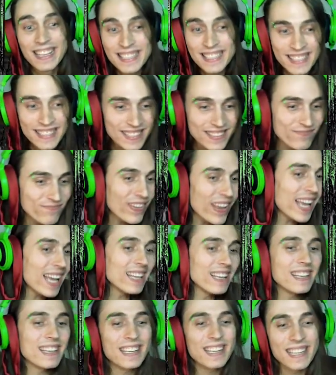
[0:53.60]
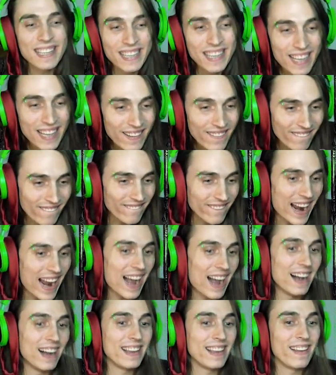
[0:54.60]
Spin!
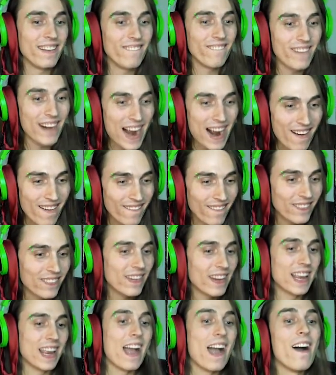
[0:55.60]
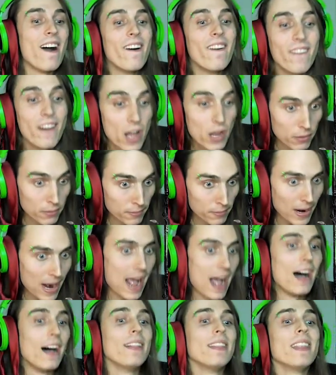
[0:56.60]
Round the world we go,
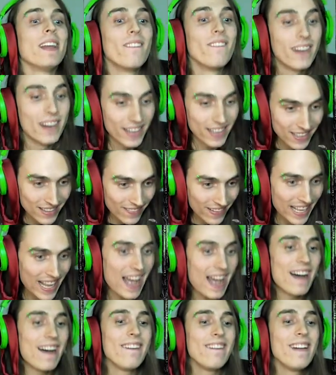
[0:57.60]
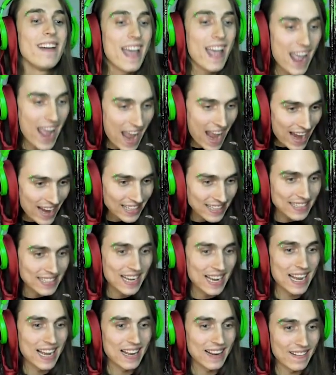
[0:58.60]
round the world we go, ain't
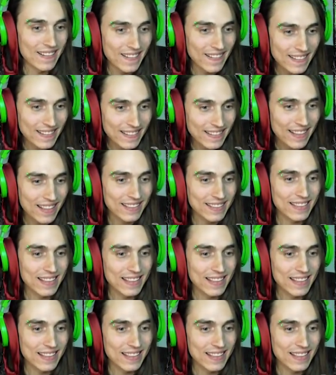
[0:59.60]
I the